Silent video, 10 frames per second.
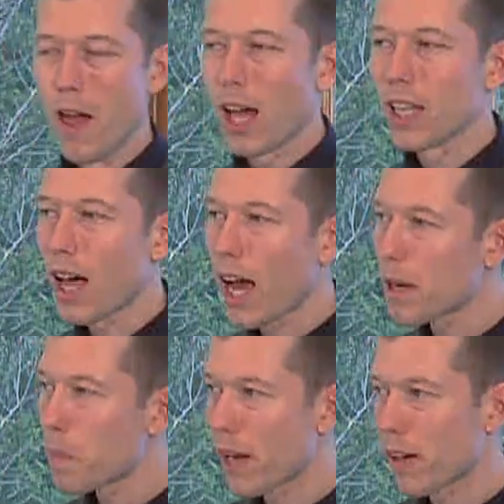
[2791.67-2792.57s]
A lot
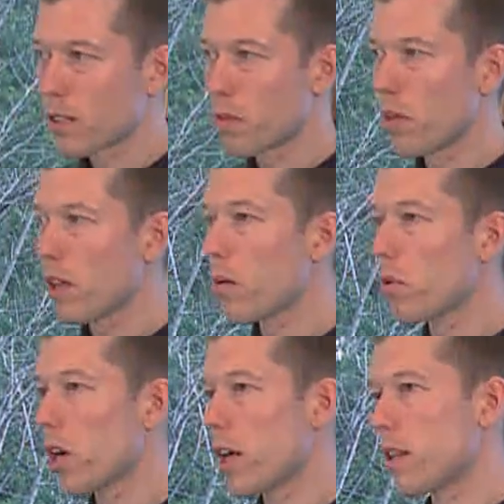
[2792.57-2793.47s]
of parents are really
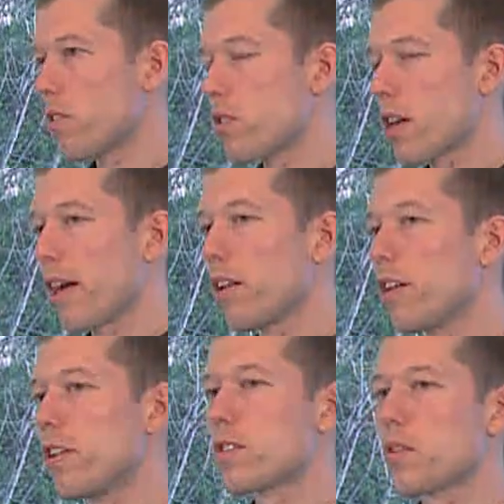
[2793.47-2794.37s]
worried that their child
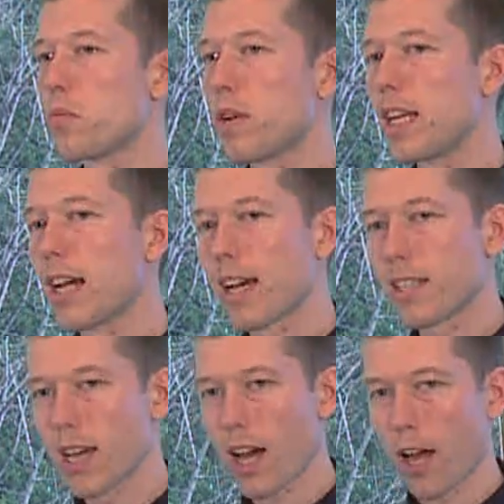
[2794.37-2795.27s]
learns to read
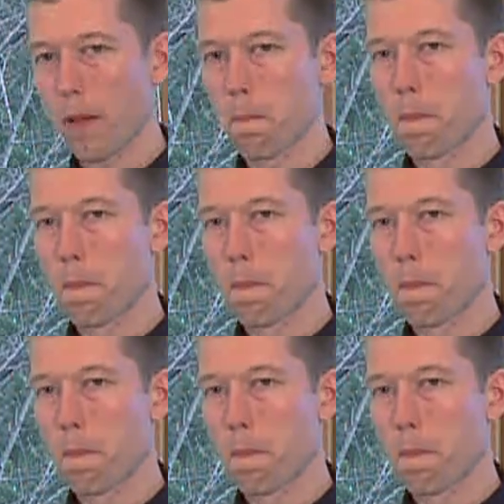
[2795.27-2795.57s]
on time.